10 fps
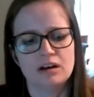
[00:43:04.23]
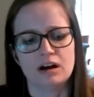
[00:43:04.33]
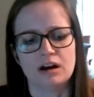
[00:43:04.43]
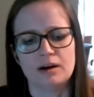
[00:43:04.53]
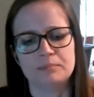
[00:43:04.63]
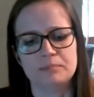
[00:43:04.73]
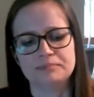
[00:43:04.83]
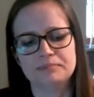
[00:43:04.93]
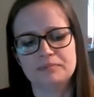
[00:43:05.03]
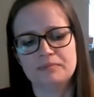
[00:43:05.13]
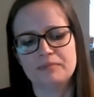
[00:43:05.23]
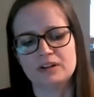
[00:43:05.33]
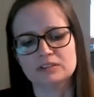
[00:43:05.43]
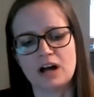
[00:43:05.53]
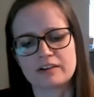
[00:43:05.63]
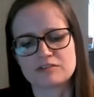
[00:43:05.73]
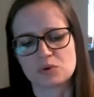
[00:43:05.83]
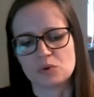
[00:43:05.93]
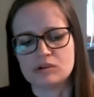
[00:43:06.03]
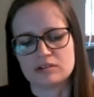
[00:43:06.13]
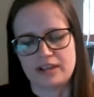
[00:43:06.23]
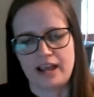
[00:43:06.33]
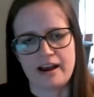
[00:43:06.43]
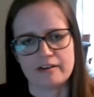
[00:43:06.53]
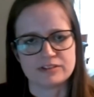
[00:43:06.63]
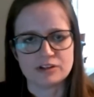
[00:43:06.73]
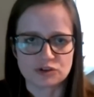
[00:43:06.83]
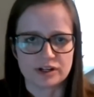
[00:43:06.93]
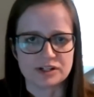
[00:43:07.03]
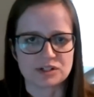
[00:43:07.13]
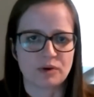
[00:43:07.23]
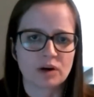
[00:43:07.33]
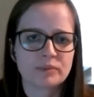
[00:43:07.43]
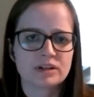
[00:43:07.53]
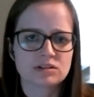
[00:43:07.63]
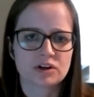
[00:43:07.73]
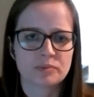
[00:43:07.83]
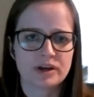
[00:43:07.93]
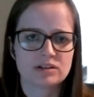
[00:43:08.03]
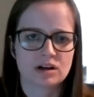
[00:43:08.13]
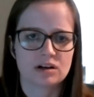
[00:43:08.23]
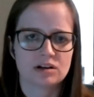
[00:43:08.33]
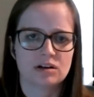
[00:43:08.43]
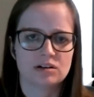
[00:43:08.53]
A lot of schools have centralized departments that are based on